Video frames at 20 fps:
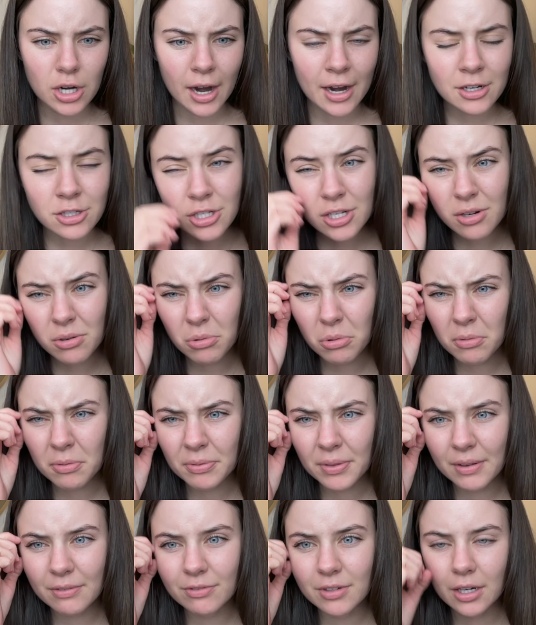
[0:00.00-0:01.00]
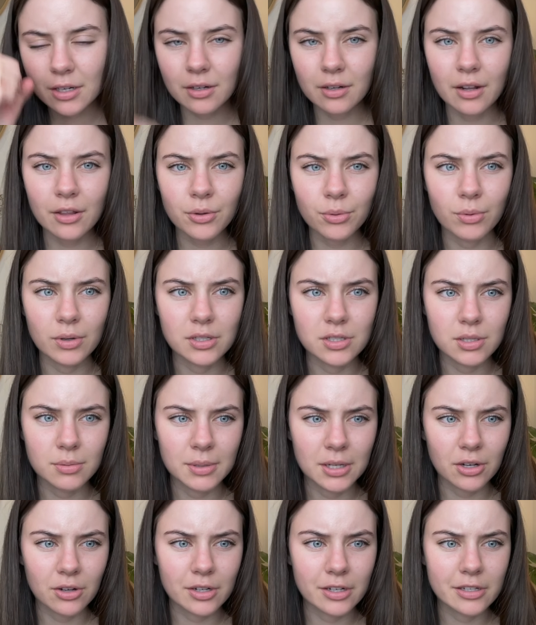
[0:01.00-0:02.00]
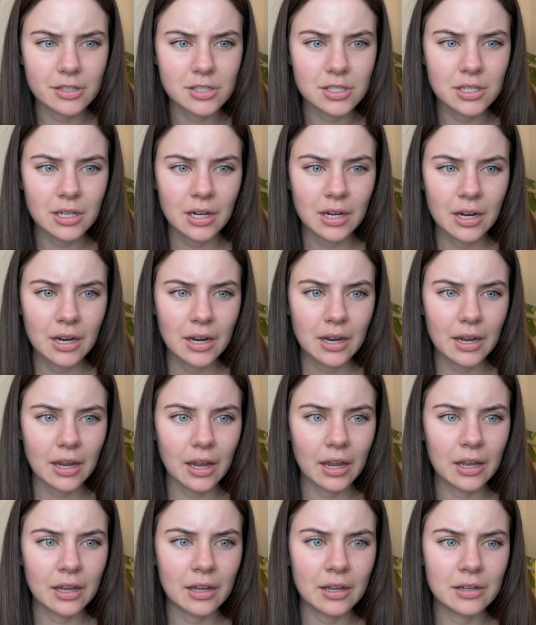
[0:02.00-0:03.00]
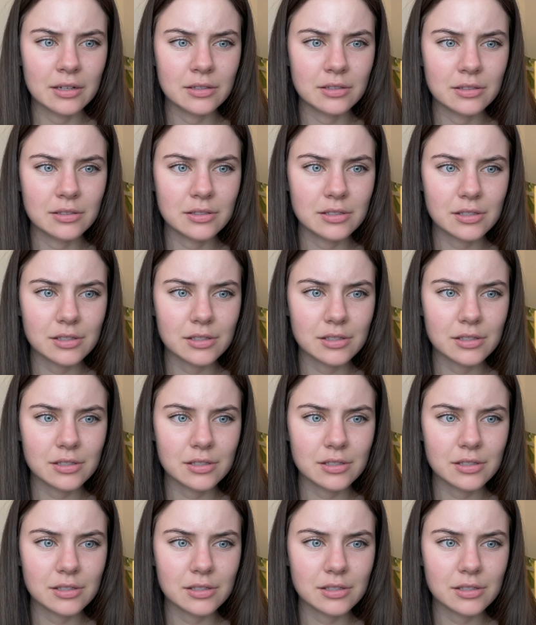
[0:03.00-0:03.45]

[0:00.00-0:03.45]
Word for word: I actually don't know if they've done another one to be honest and